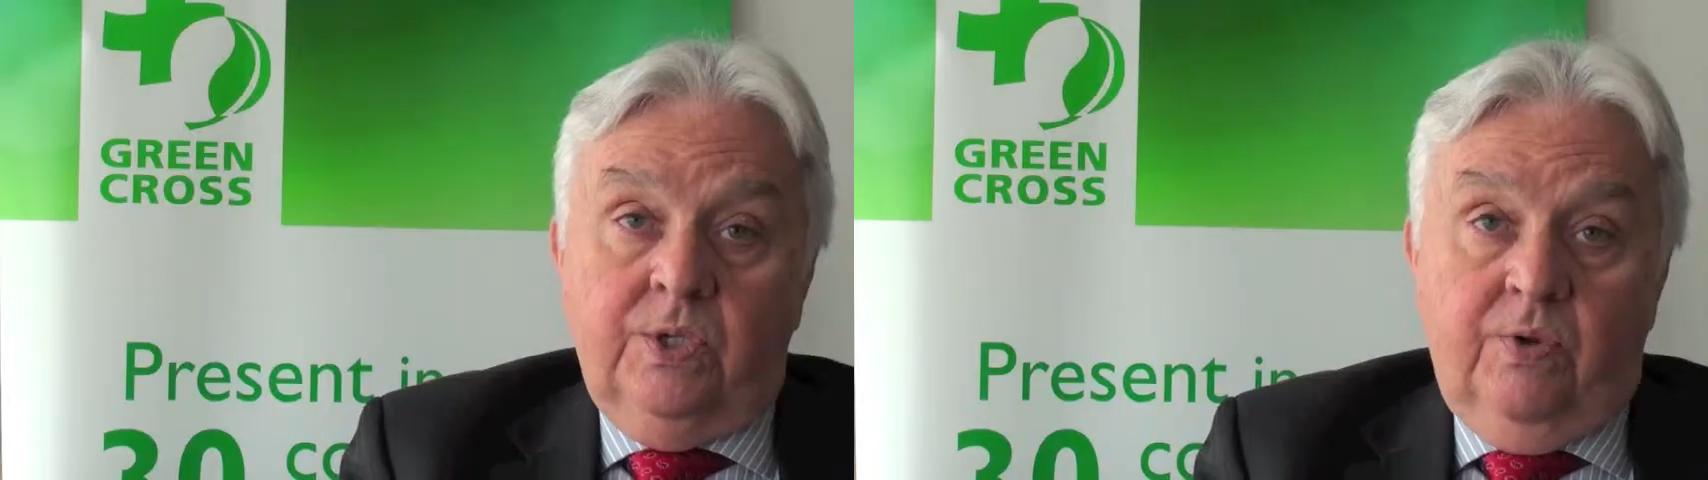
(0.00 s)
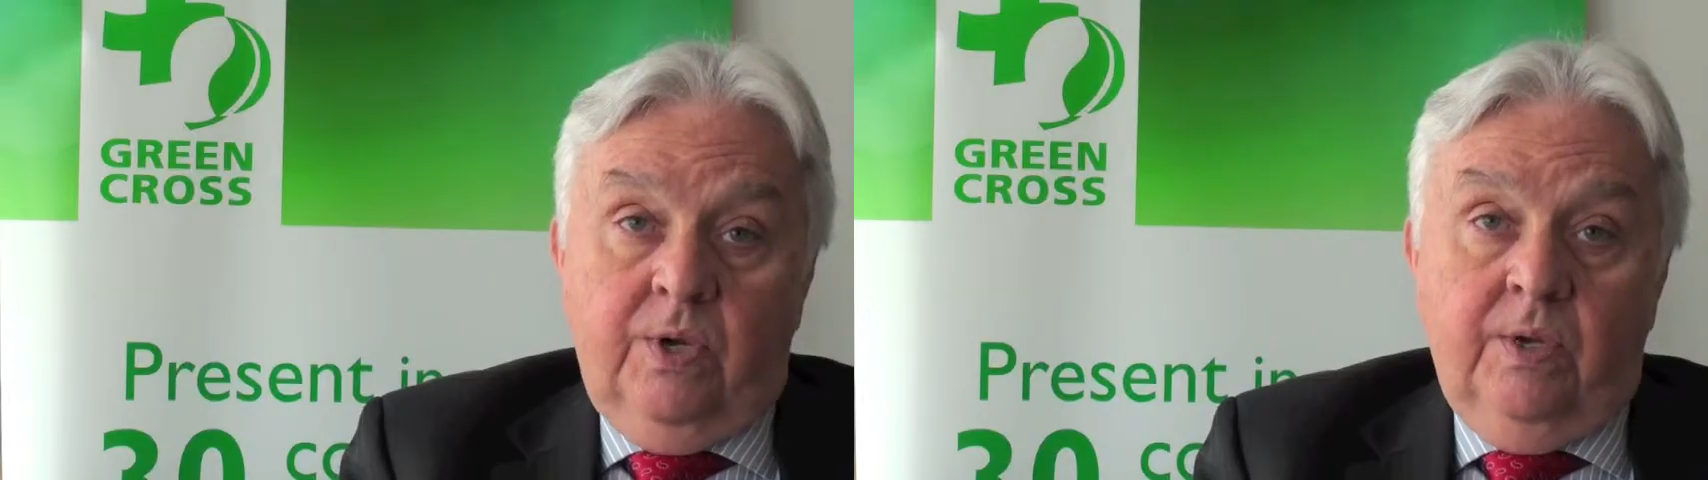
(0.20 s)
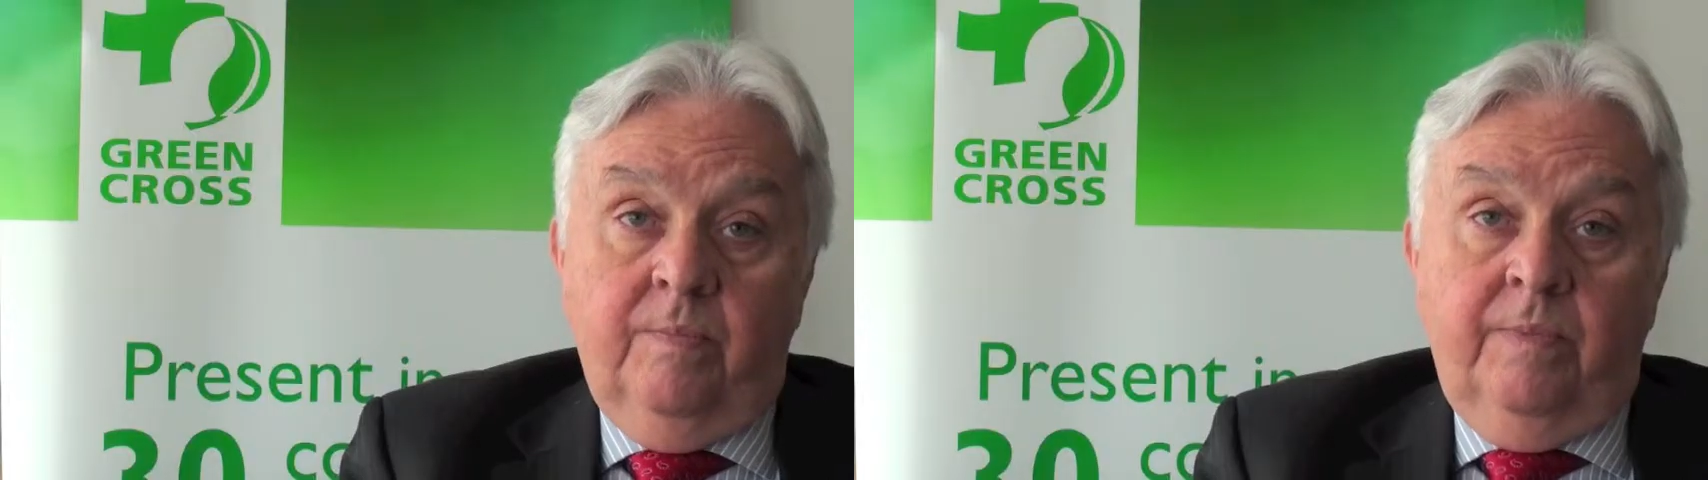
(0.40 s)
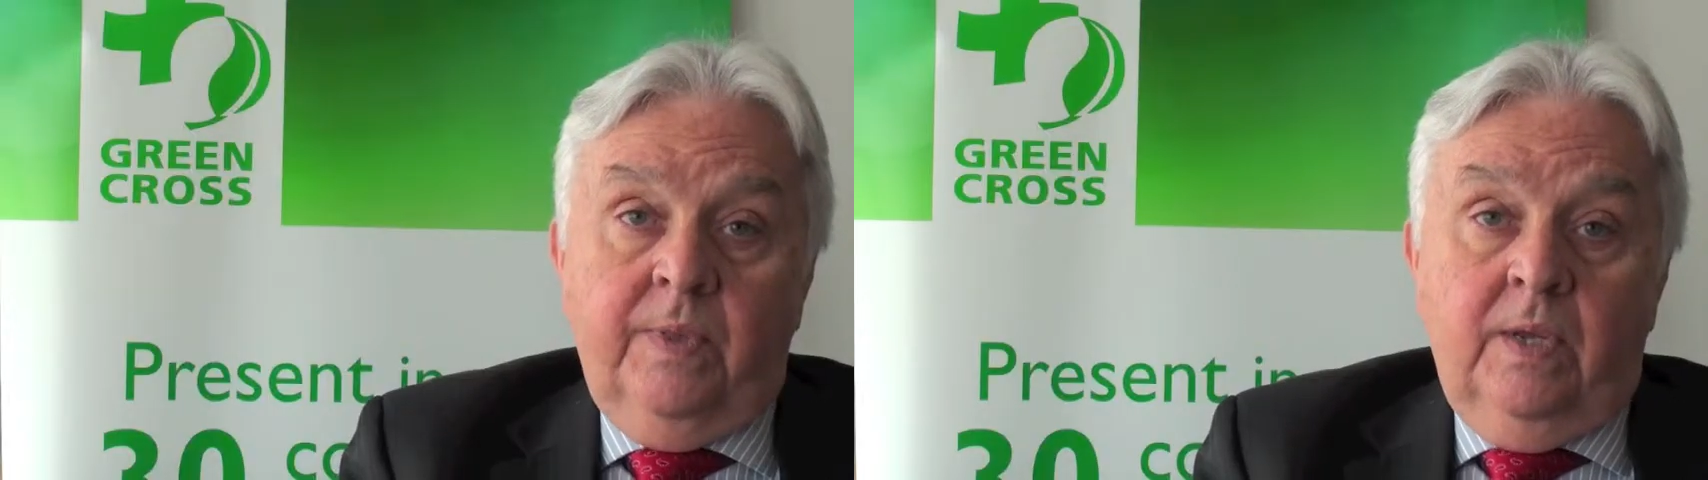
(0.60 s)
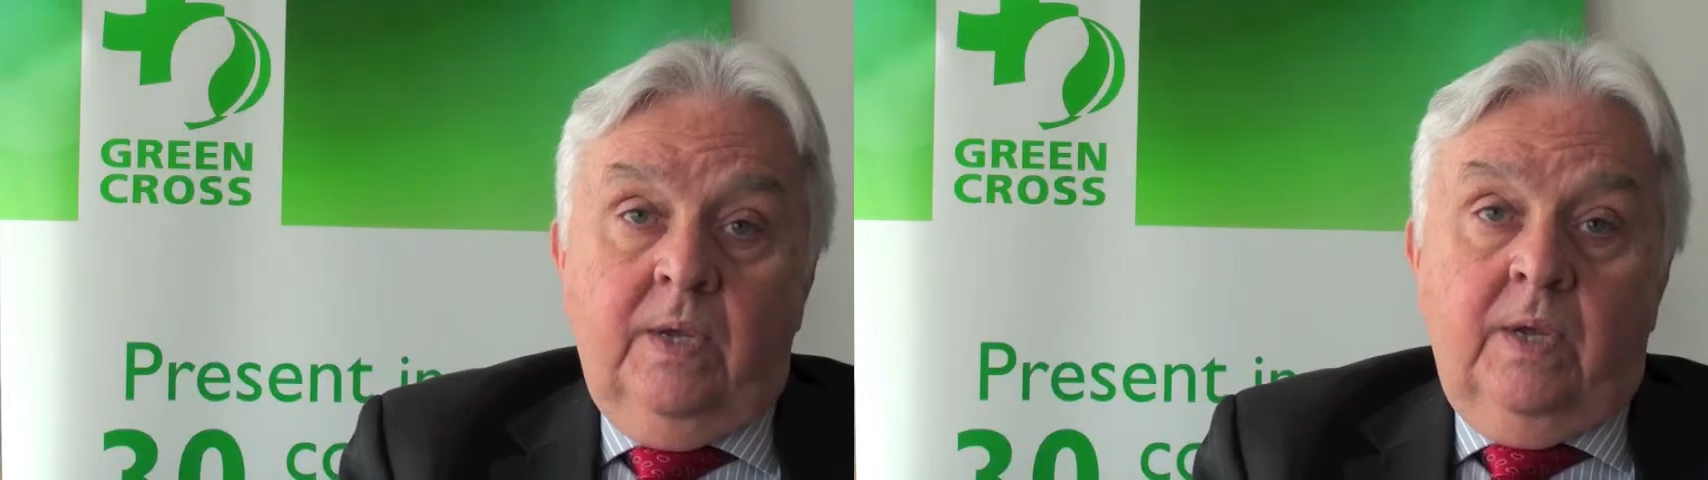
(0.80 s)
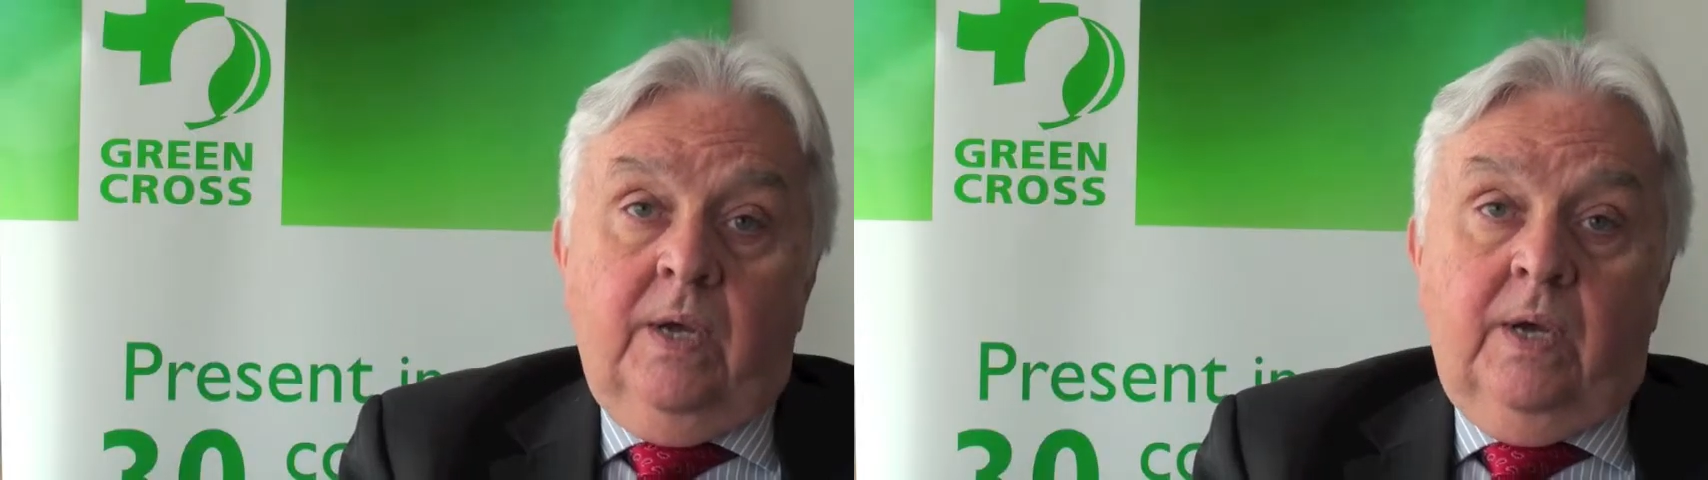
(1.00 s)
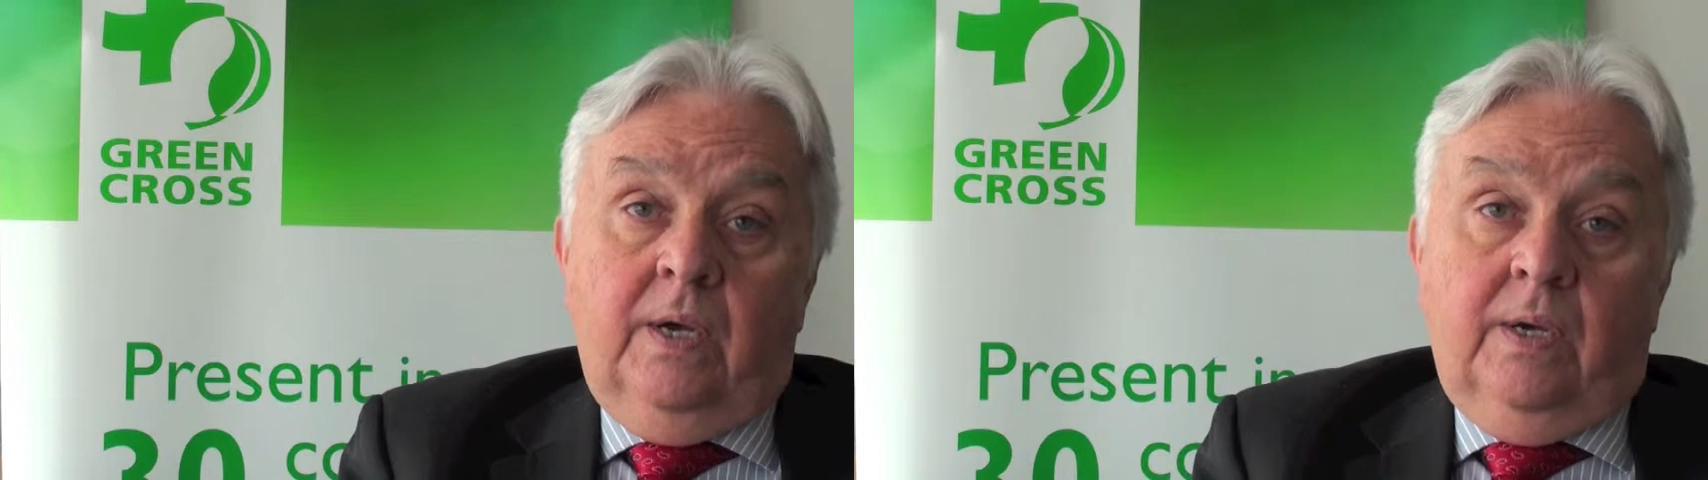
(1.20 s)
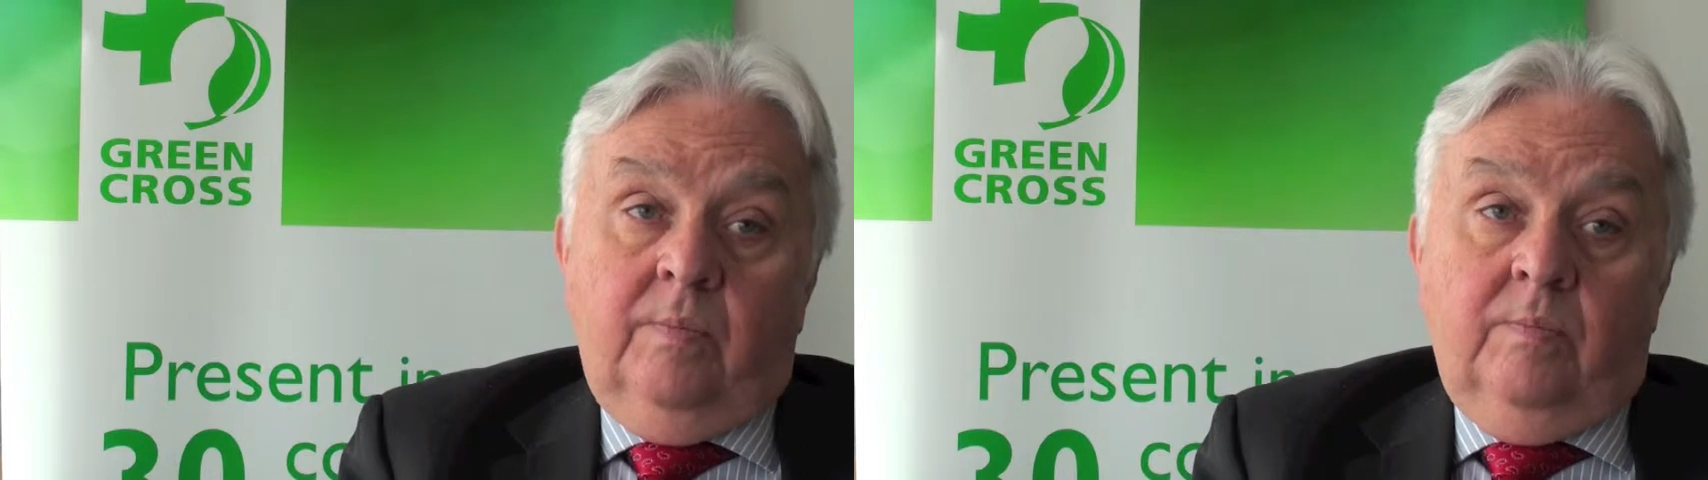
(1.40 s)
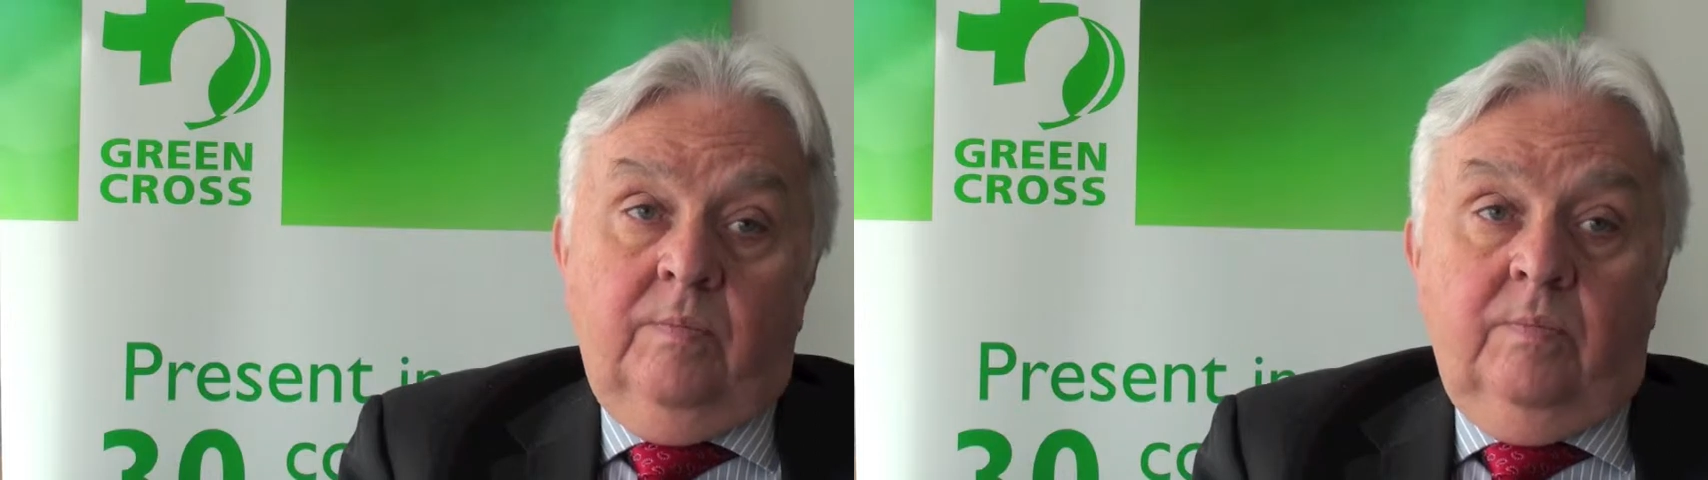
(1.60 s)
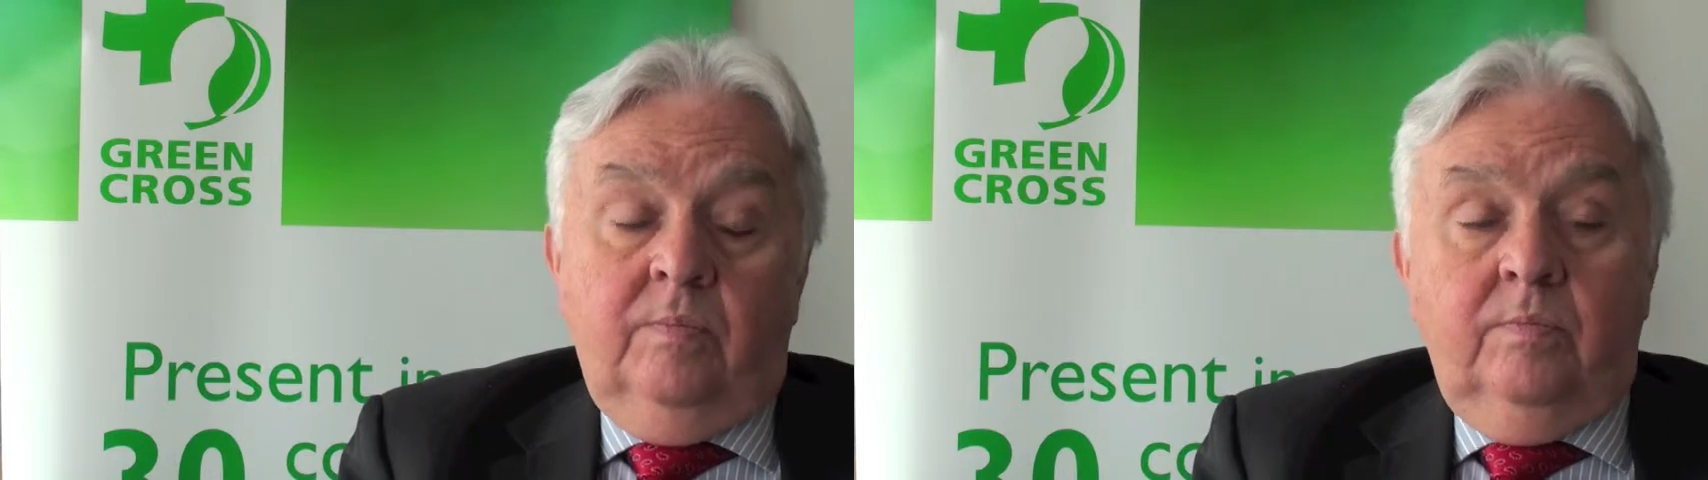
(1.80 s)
in Syria. About